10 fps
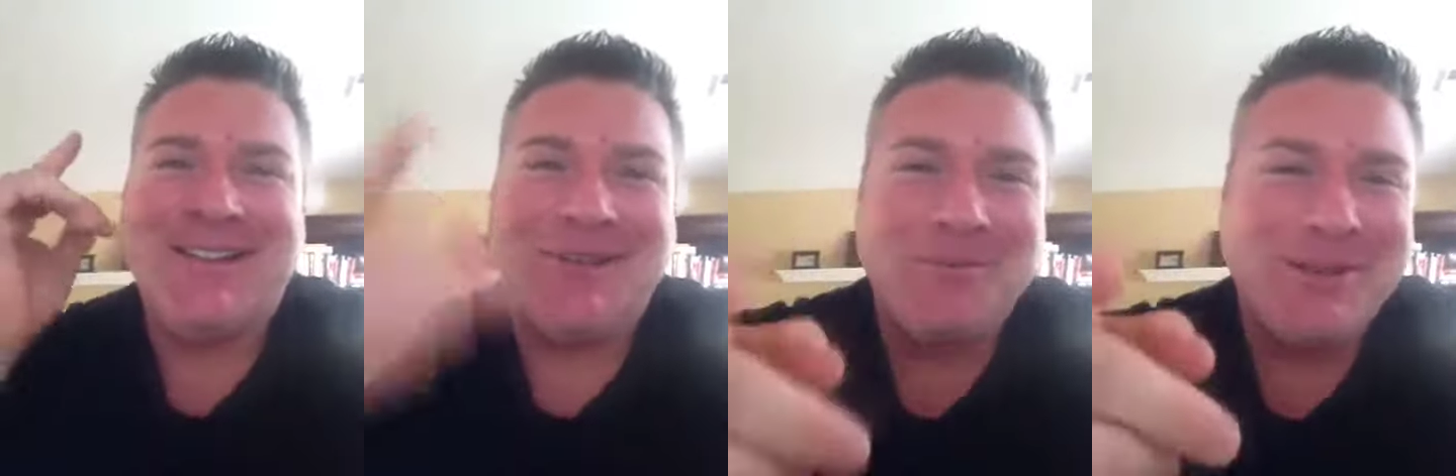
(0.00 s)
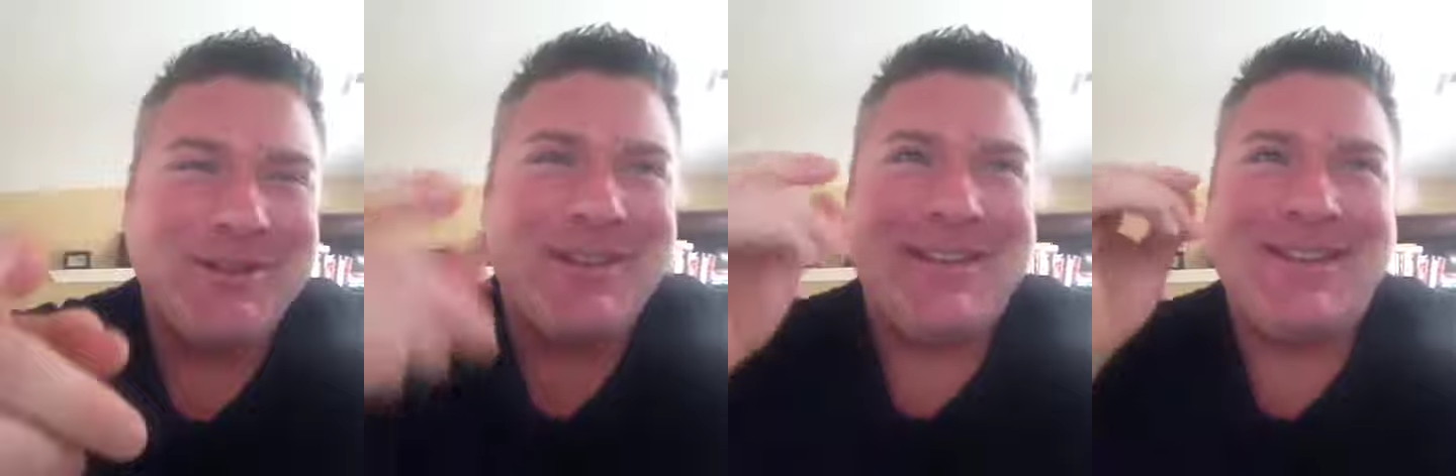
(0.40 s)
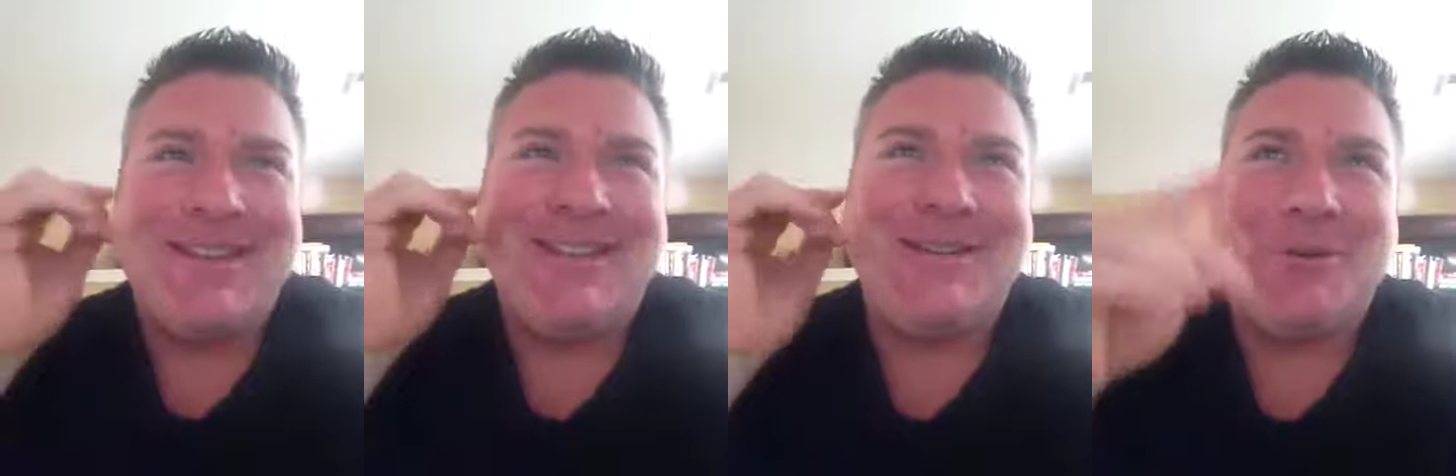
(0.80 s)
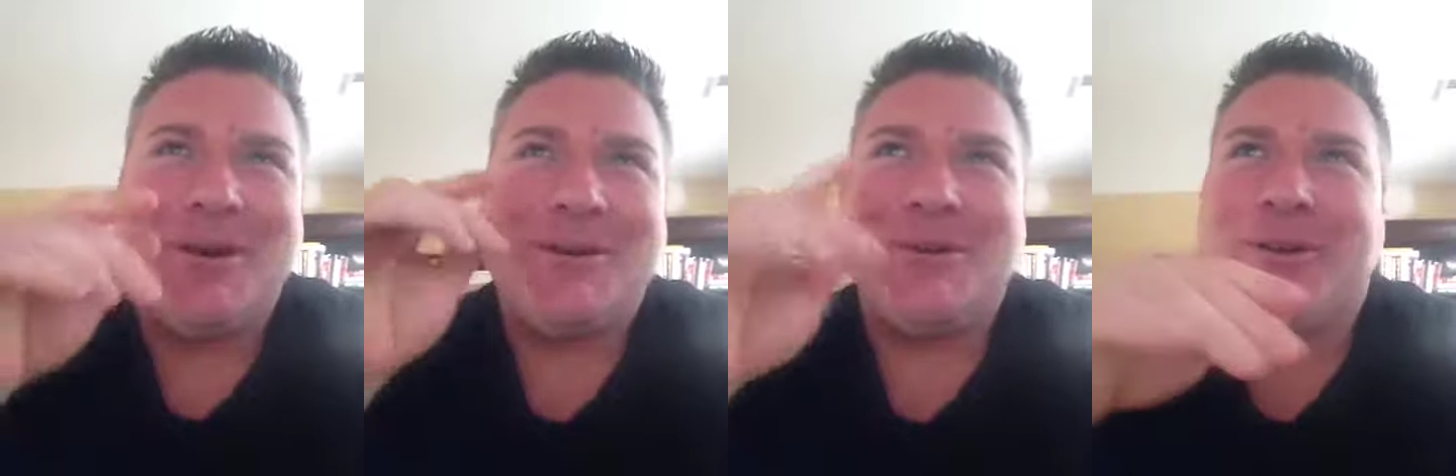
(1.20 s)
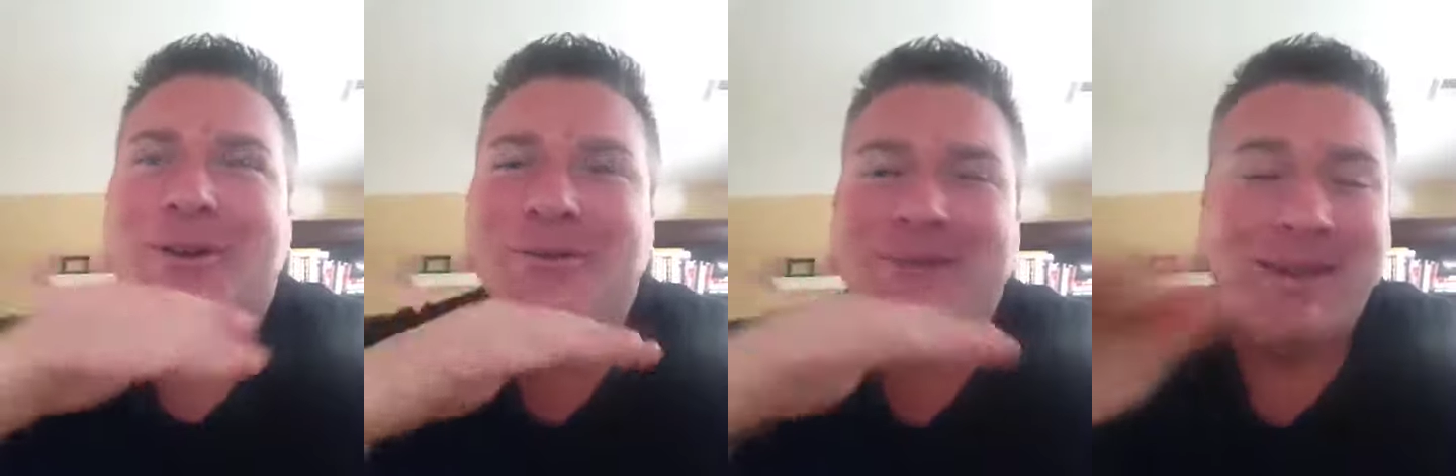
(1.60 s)
Amelia Noel
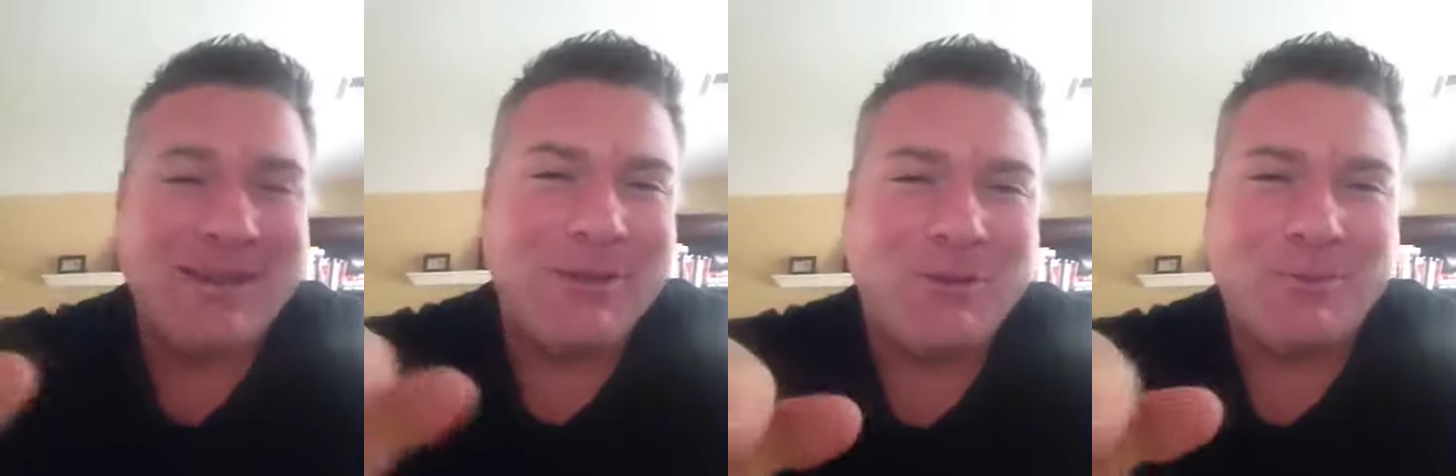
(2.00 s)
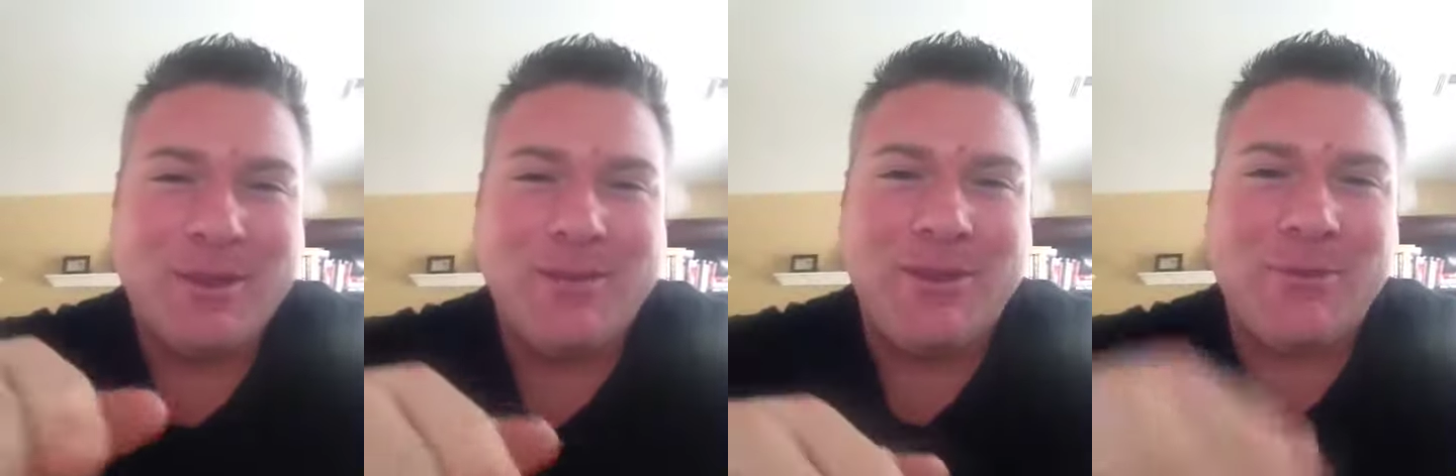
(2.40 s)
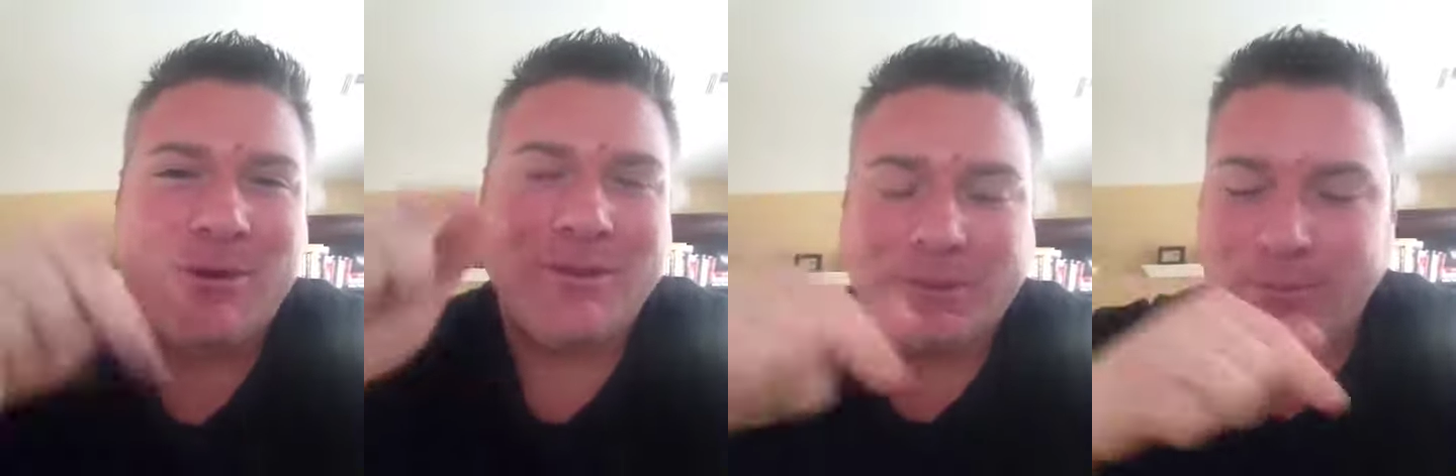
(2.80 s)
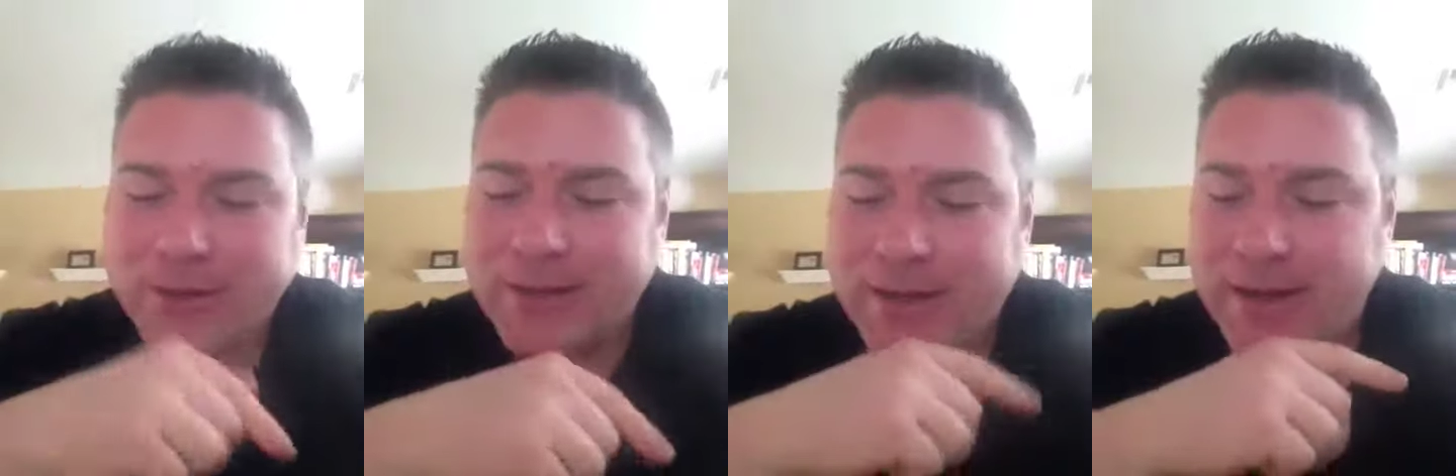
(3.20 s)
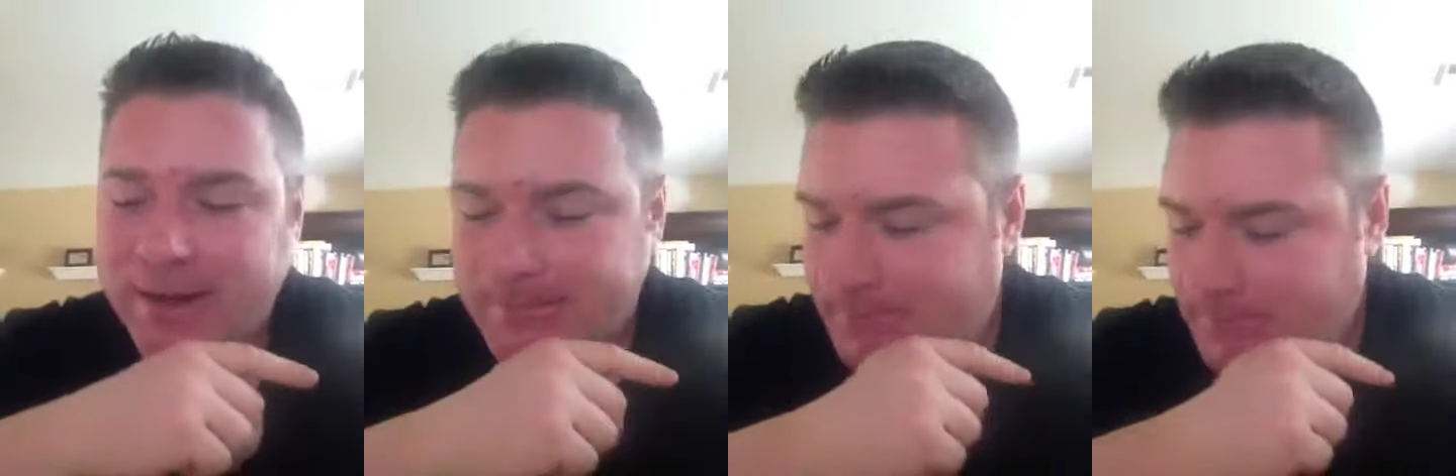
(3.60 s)
Gordo, cutest baby in the world. It's her birthday today.